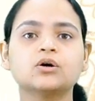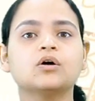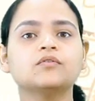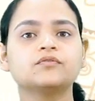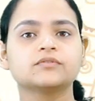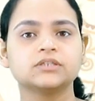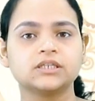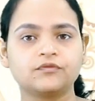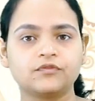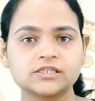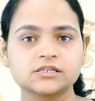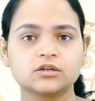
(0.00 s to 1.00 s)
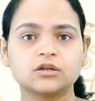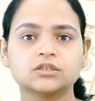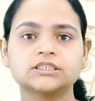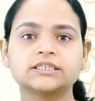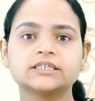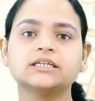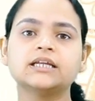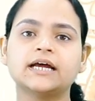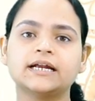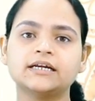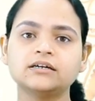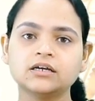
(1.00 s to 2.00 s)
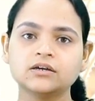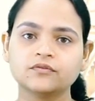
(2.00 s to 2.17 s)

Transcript: of the physiological and